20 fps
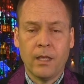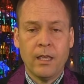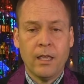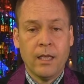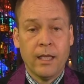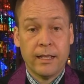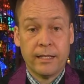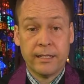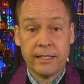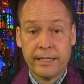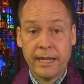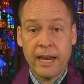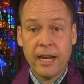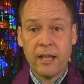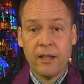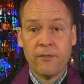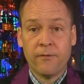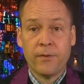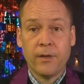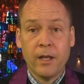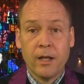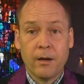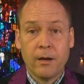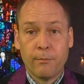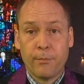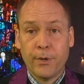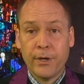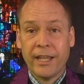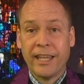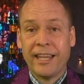Instead of
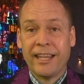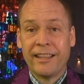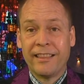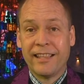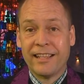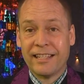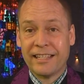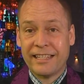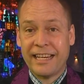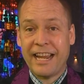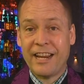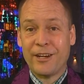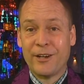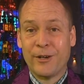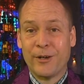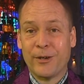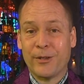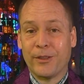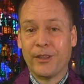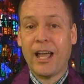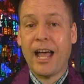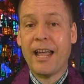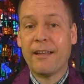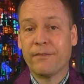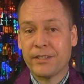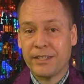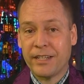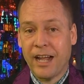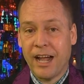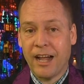bringing the standard
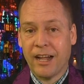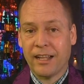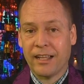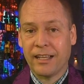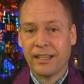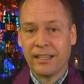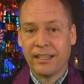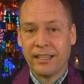livestock,